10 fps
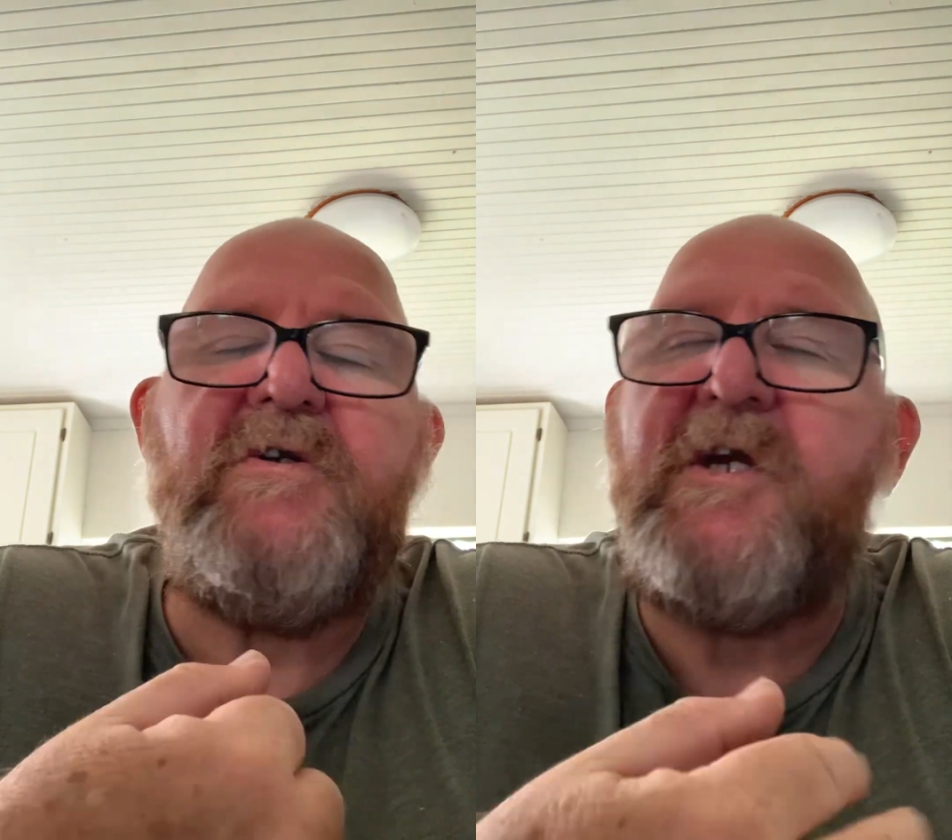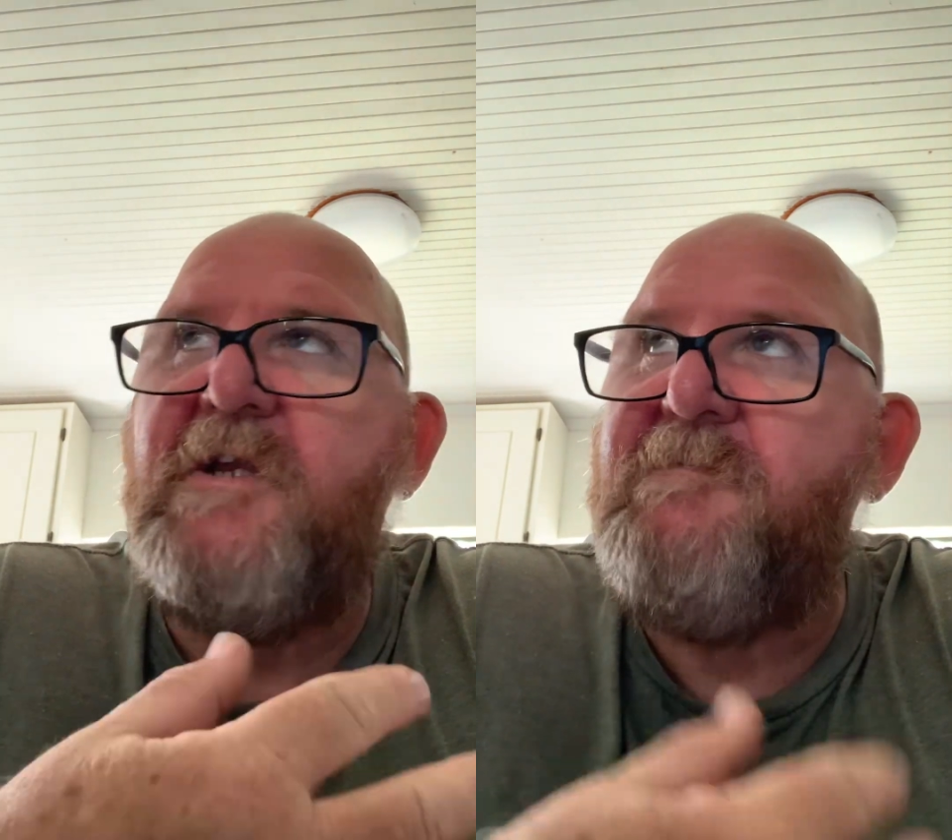
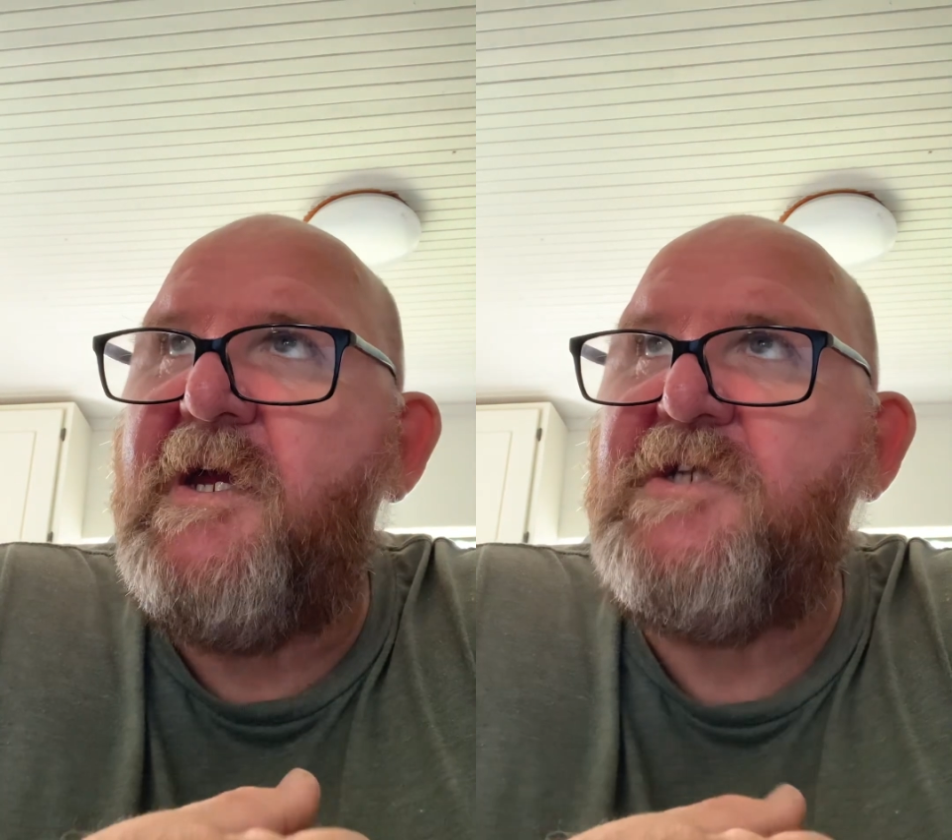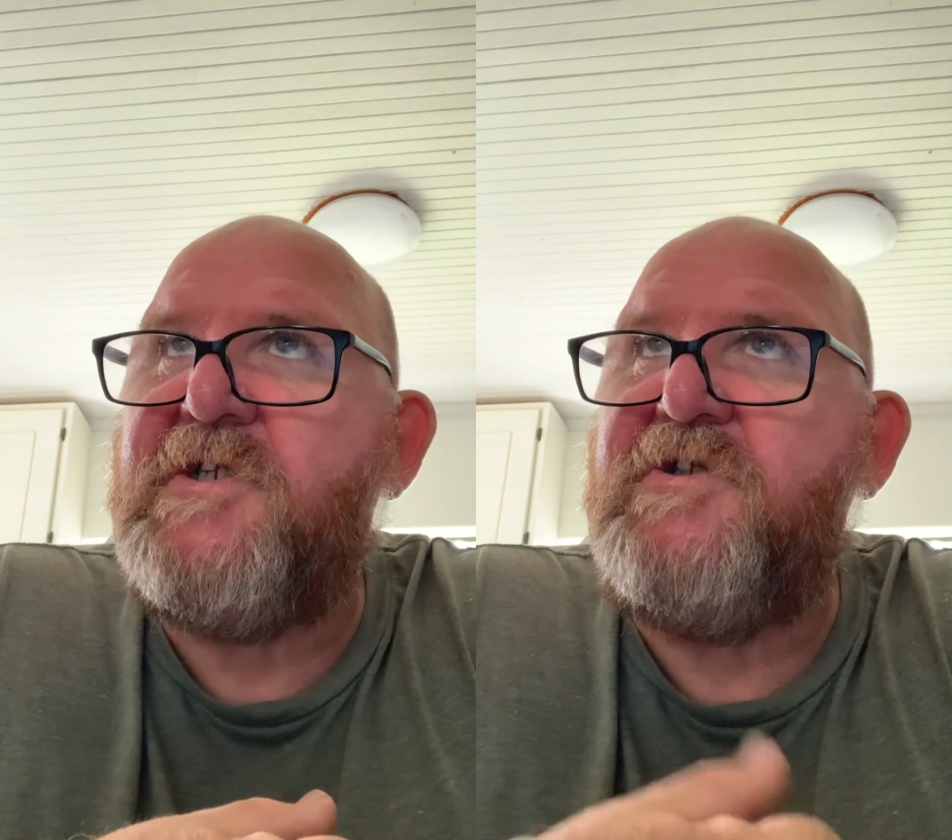can
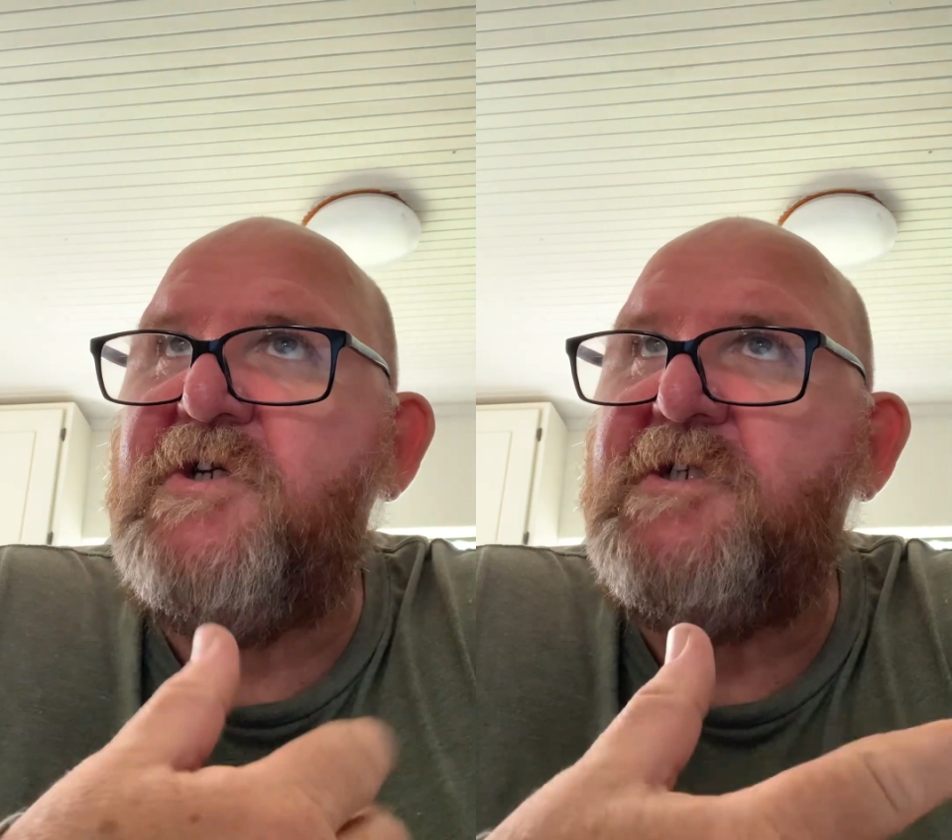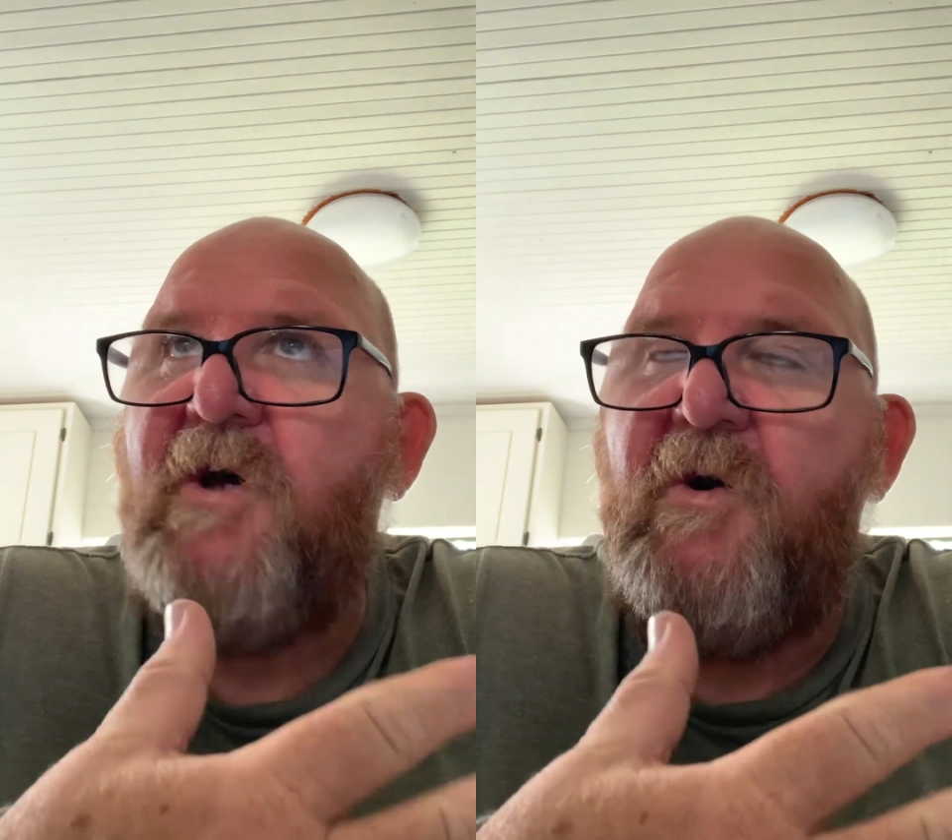imagine you
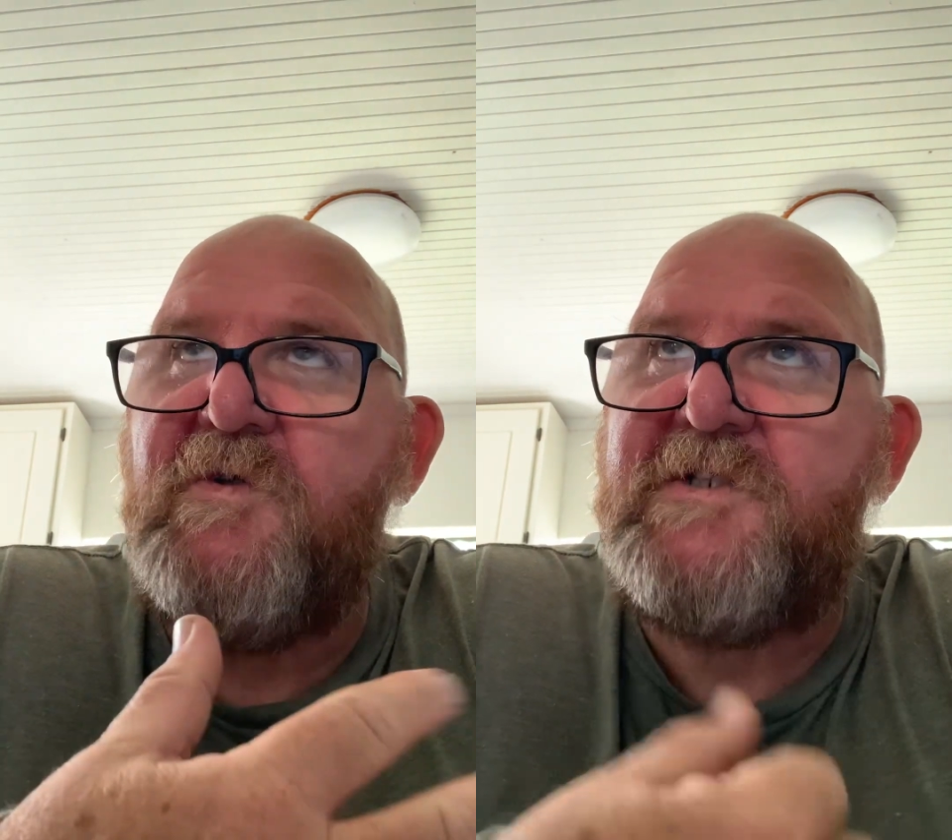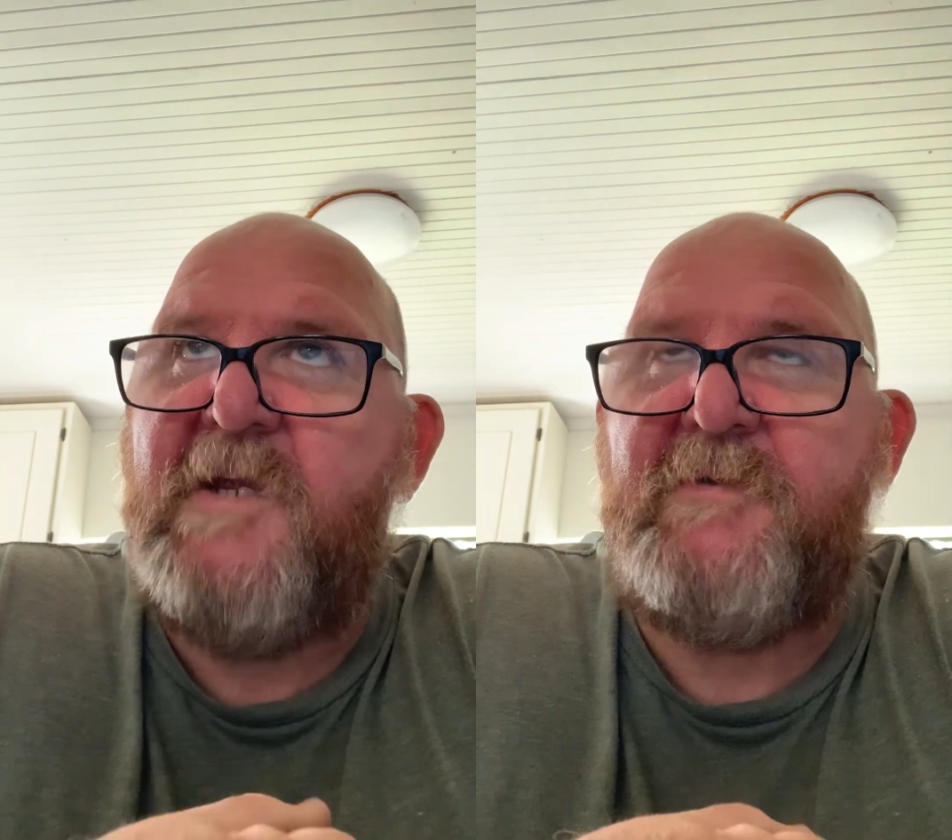eat a whole
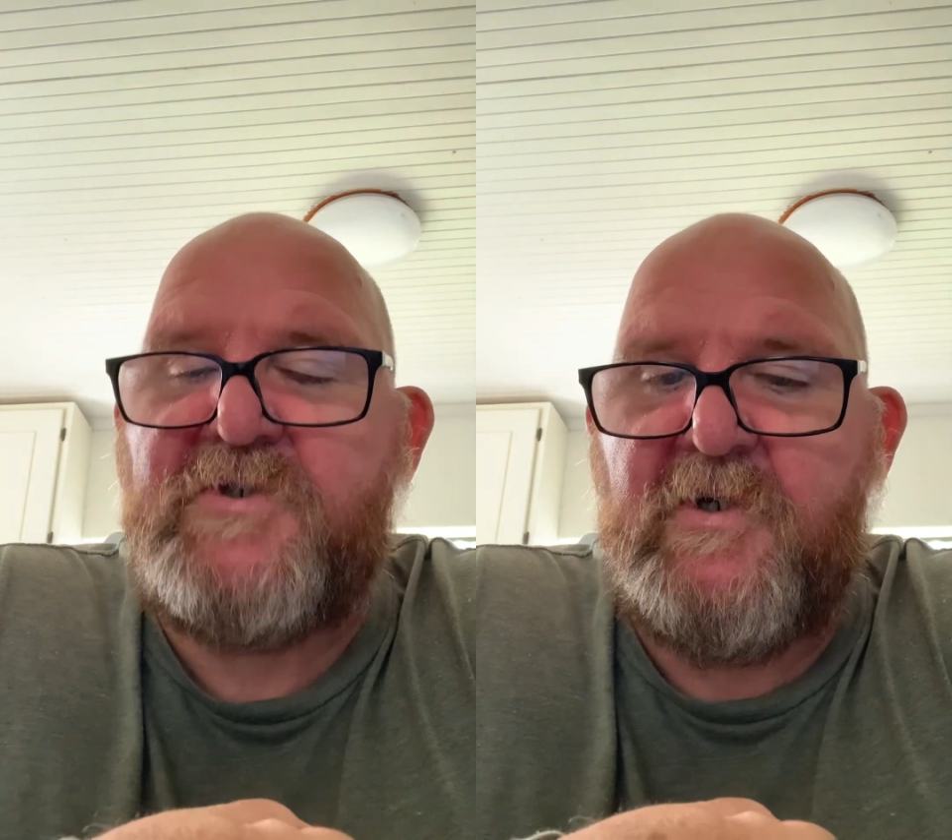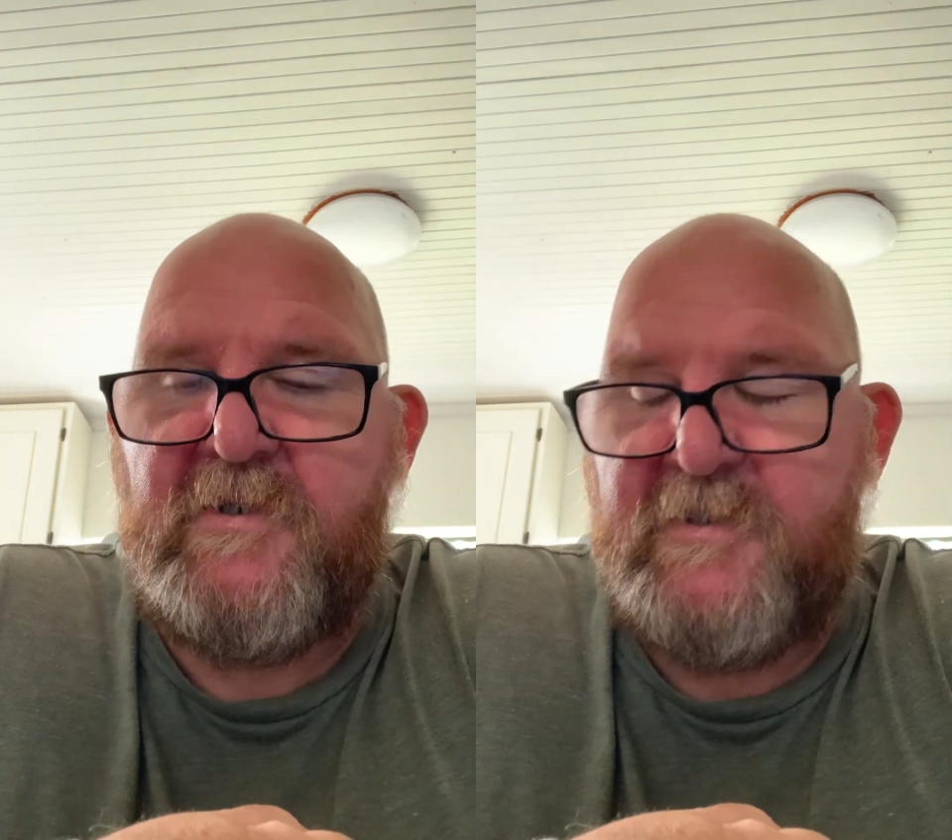slab of
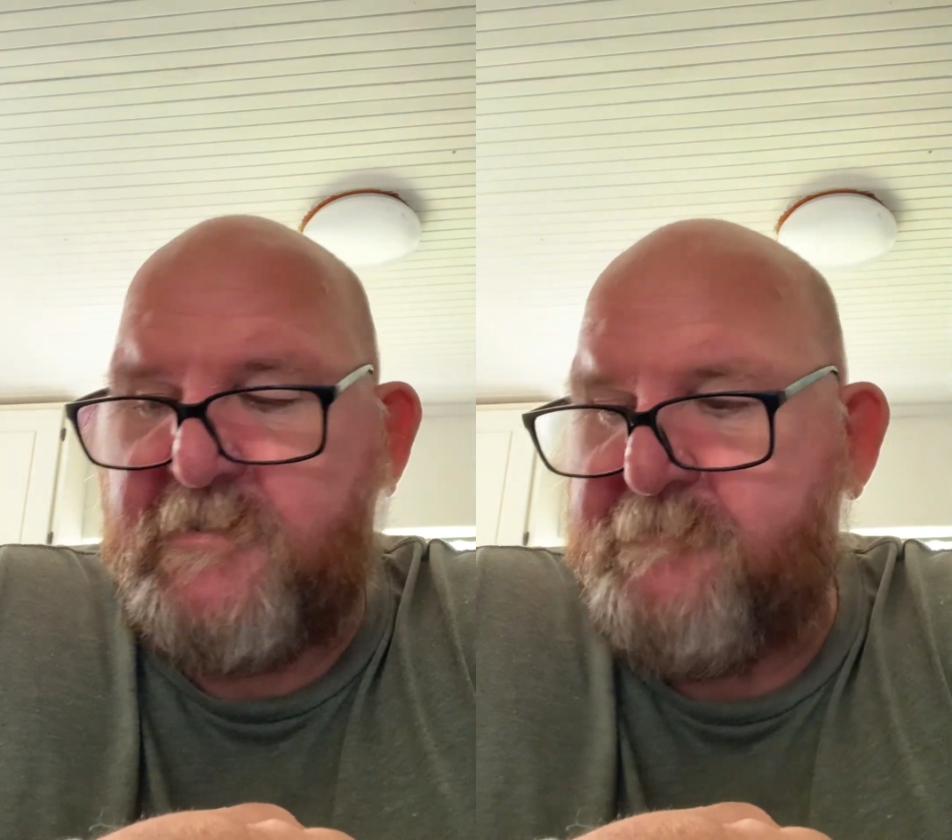chocolate.